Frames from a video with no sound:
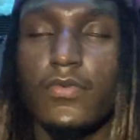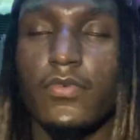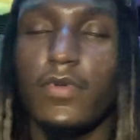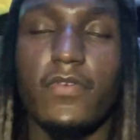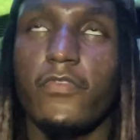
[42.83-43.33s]

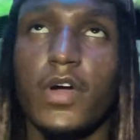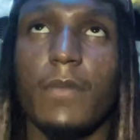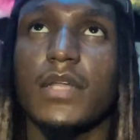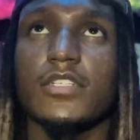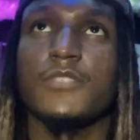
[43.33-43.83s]
who the fuck
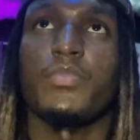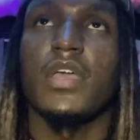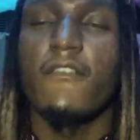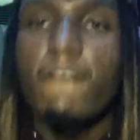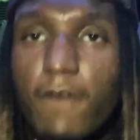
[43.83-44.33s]
about to
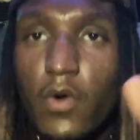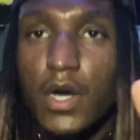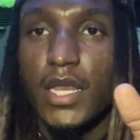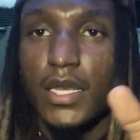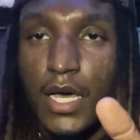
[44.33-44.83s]
spend
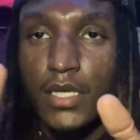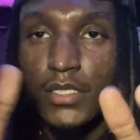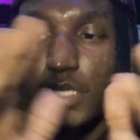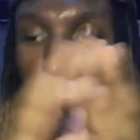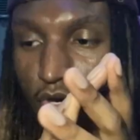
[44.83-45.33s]

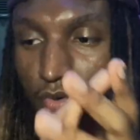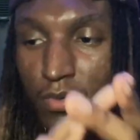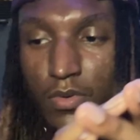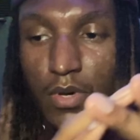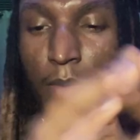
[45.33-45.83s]
$400
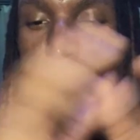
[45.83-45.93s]
on a